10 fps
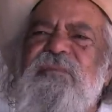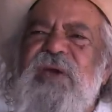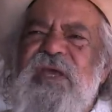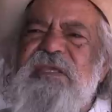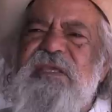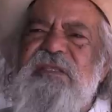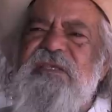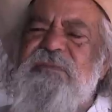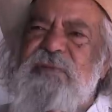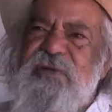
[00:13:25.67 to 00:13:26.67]
making
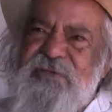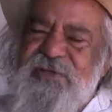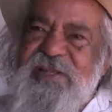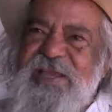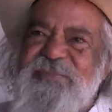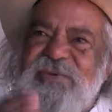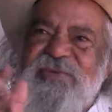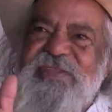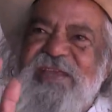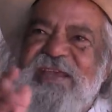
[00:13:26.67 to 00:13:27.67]
the spiritual happy
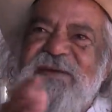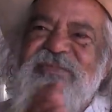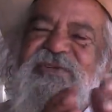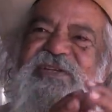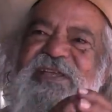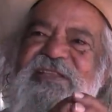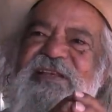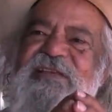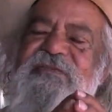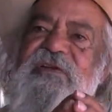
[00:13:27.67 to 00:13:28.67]
when they come
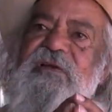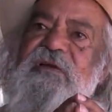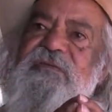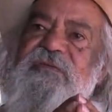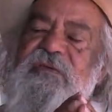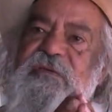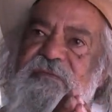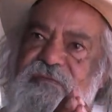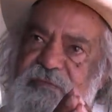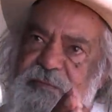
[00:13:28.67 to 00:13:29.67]
together, living life,
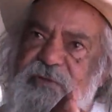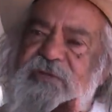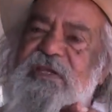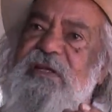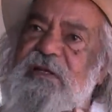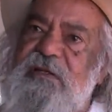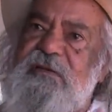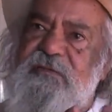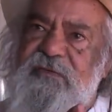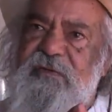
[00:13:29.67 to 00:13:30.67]
the spirit can
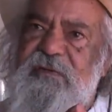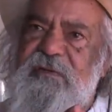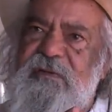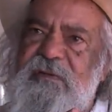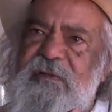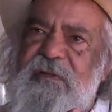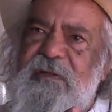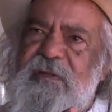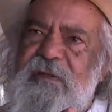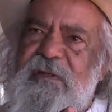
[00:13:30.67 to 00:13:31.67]
leave.
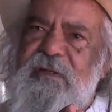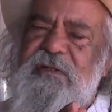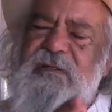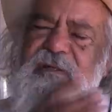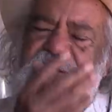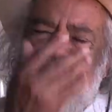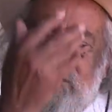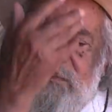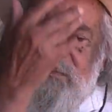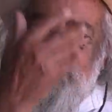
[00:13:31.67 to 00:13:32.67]
And that
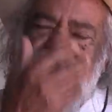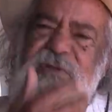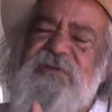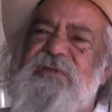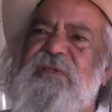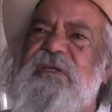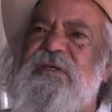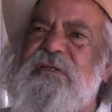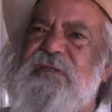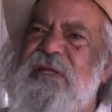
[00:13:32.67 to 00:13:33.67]
person
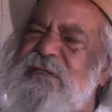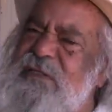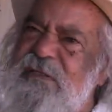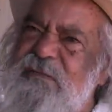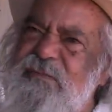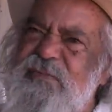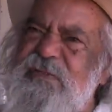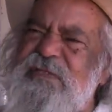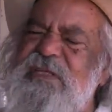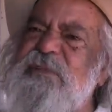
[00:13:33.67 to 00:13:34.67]
then
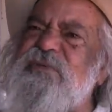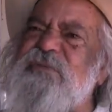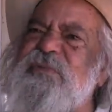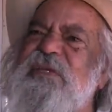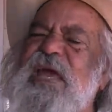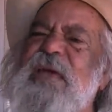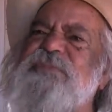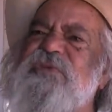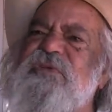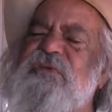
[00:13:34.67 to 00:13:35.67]
seems to be
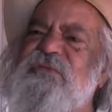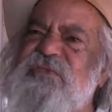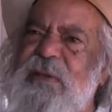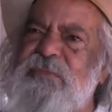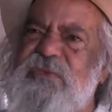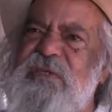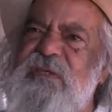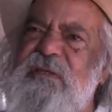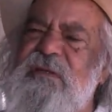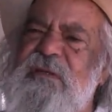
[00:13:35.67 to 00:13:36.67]
absent of something,